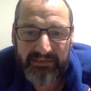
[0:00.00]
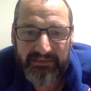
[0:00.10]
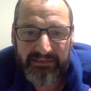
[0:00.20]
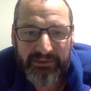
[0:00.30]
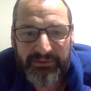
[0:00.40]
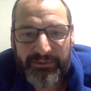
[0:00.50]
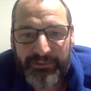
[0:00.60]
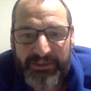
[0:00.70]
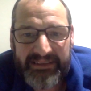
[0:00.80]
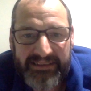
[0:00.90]
not too
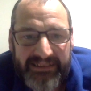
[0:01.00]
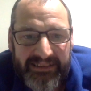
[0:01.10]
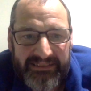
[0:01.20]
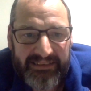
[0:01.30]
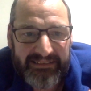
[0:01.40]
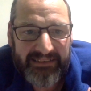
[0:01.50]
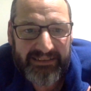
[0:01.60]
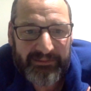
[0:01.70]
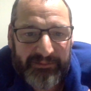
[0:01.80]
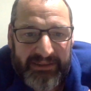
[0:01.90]
windy, and
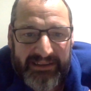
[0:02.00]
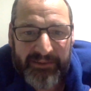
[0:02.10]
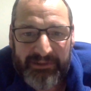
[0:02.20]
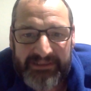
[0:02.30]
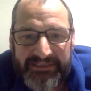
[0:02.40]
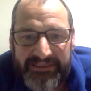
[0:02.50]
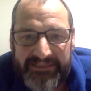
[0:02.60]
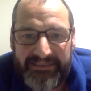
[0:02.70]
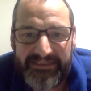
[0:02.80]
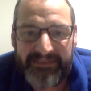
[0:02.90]
then when I wanted to
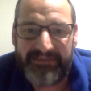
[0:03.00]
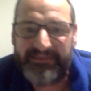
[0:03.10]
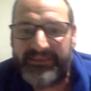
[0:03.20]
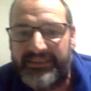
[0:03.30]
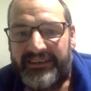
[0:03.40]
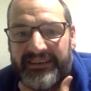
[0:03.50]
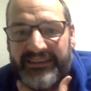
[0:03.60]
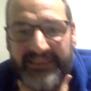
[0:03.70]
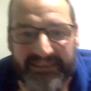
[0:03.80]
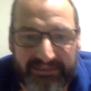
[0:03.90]

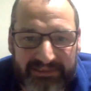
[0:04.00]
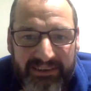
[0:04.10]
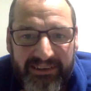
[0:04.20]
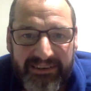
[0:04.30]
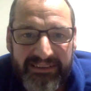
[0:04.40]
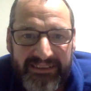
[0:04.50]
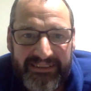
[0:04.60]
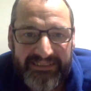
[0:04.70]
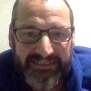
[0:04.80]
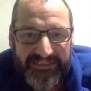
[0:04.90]
vlog,
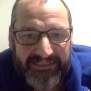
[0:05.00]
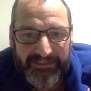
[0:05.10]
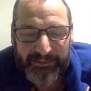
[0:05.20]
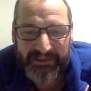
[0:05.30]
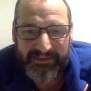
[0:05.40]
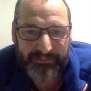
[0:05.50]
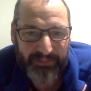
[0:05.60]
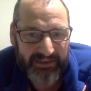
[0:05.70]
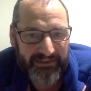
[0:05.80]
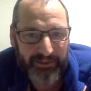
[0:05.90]
the wind
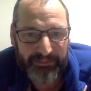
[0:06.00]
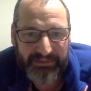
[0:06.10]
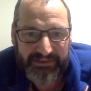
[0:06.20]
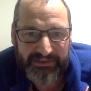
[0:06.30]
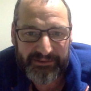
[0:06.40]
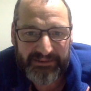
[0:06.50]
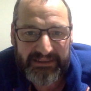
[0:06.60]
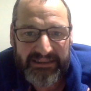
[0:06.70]
picked up. So